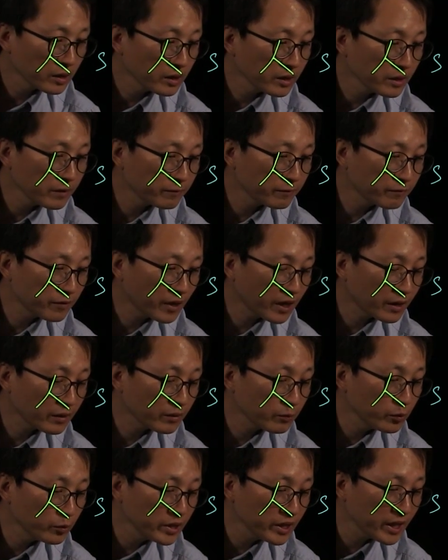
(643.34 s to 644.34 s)
if
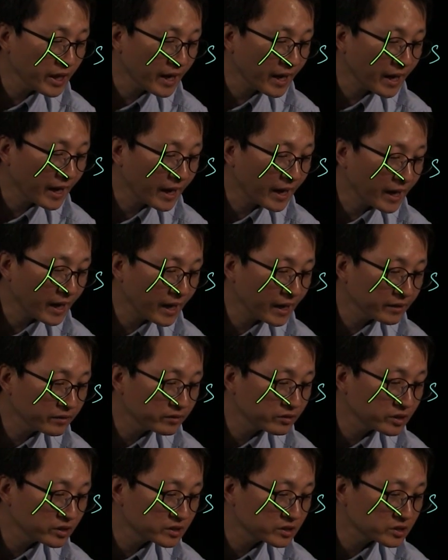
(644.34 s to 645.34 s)
we
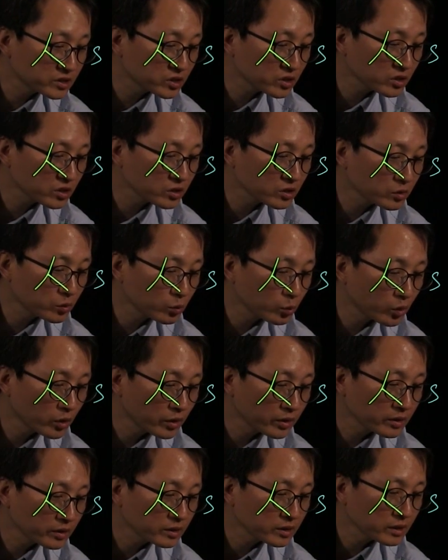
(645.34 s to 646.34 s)
add the circled
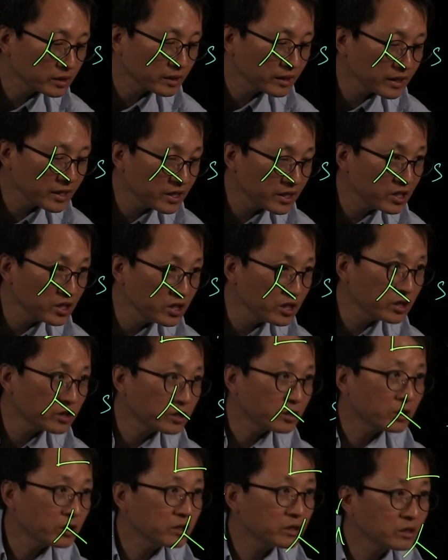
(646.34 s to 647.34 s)
one
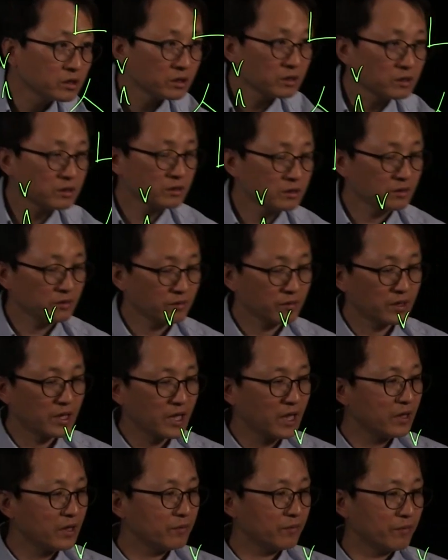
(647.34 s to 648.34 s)
here,
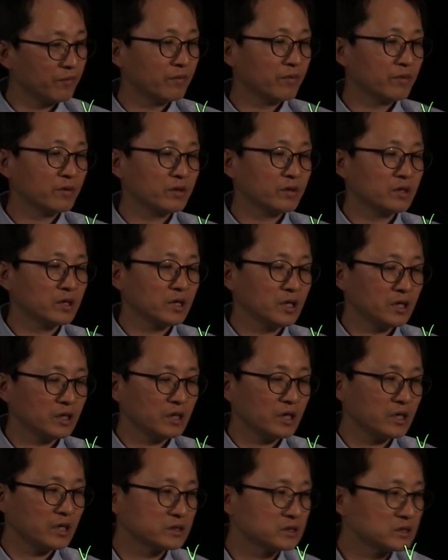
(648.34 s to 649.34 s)
then it has